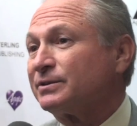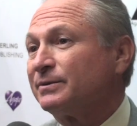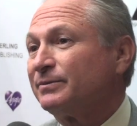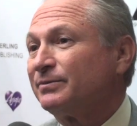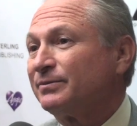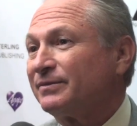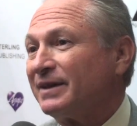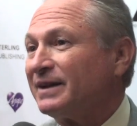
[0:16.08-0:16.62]

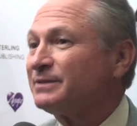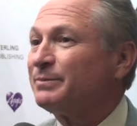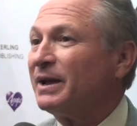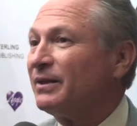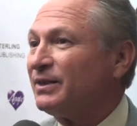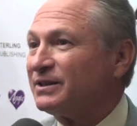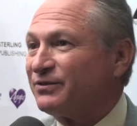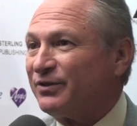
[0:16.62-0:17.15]
that has
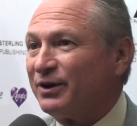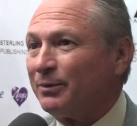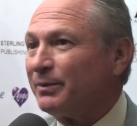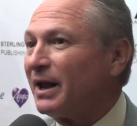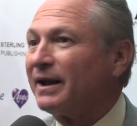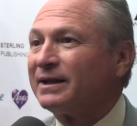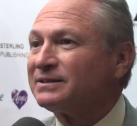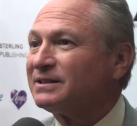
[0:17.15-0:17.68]
made this film,
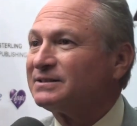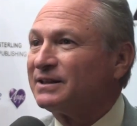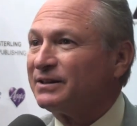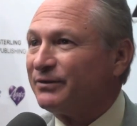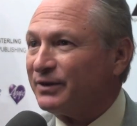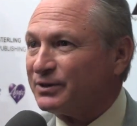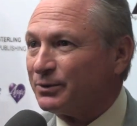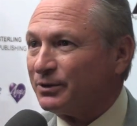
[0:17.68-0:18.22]
not us as
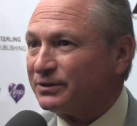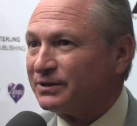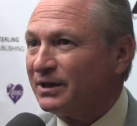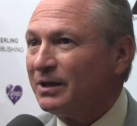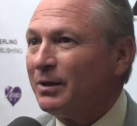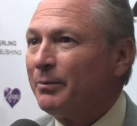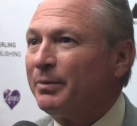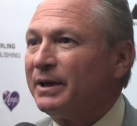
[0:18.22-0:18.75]
individuals,
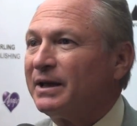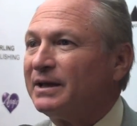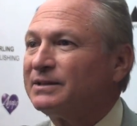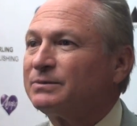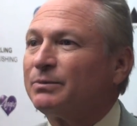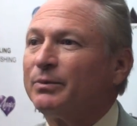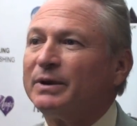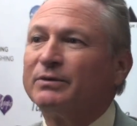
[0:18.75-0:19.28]

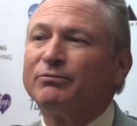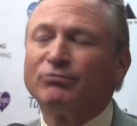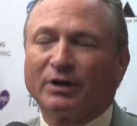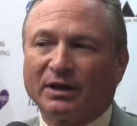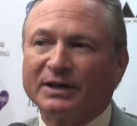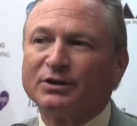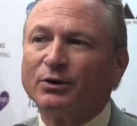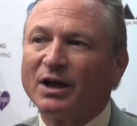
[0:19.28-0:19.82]
because we
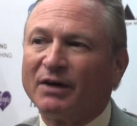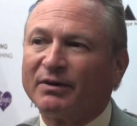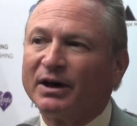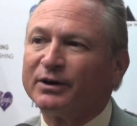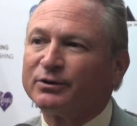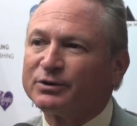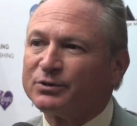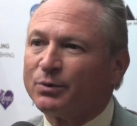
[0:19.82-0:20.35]
really do have
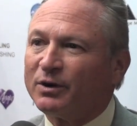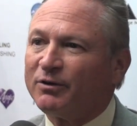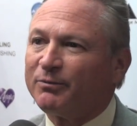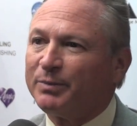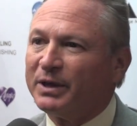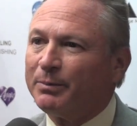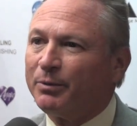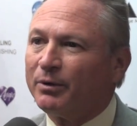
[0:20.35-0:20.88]
112
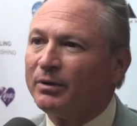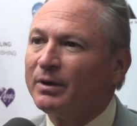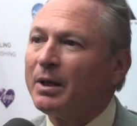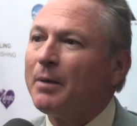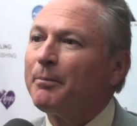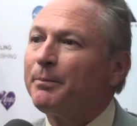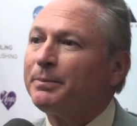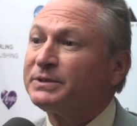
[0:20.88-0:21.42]
people
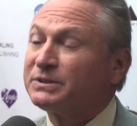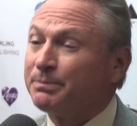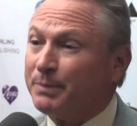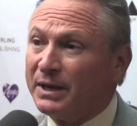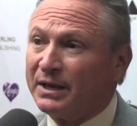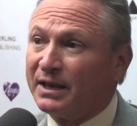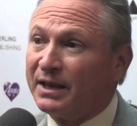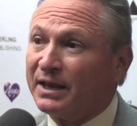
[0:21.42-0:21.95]

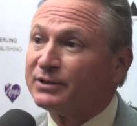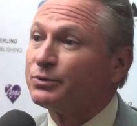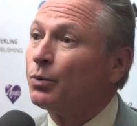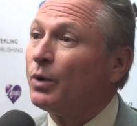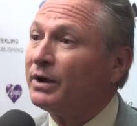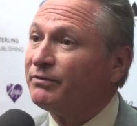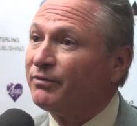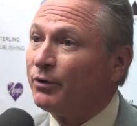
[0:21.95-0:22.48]
speaking as
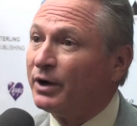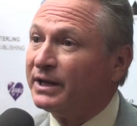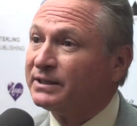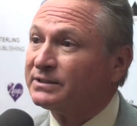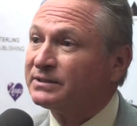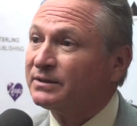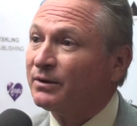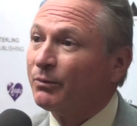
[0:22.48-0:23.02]
one
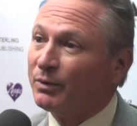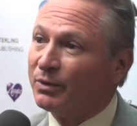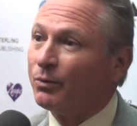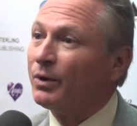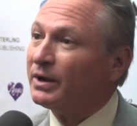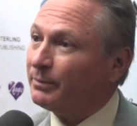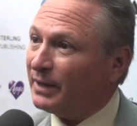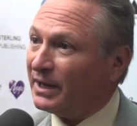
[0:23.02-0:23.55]
voice with one